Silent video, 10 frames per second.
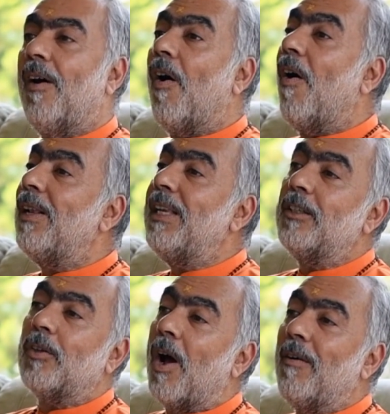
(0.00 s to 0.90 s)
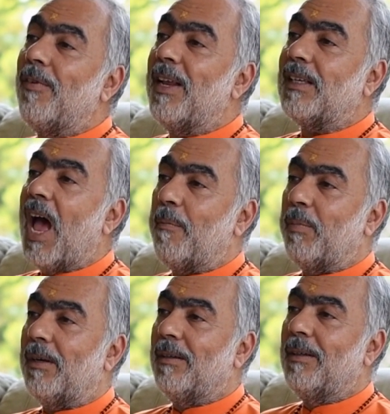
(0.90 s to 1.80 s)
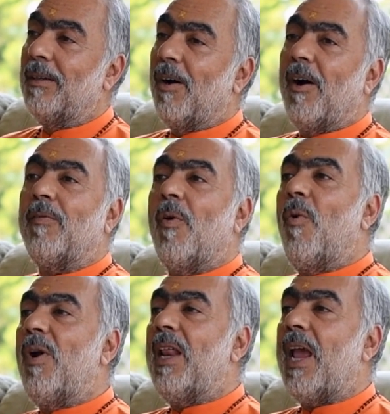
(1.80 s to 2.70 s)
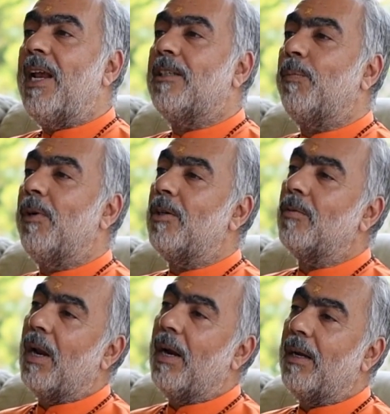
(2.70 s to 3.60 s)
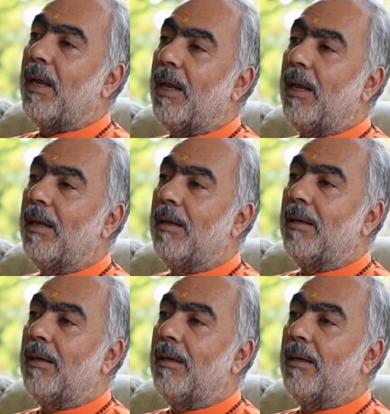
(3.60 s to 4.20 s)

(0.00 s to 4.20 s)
all these conflicts happen of old age spirituality,